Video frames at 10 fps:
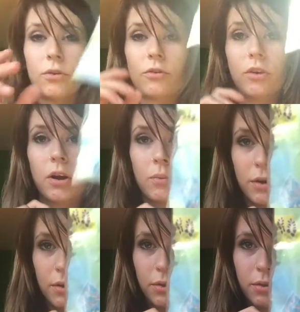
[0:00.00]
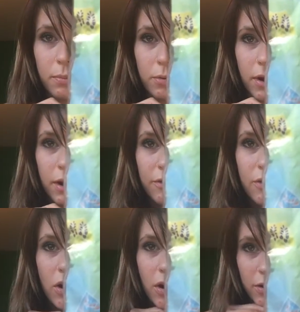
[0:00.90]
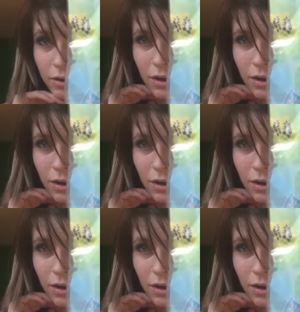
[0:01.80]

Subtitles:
start with the brand of cotton.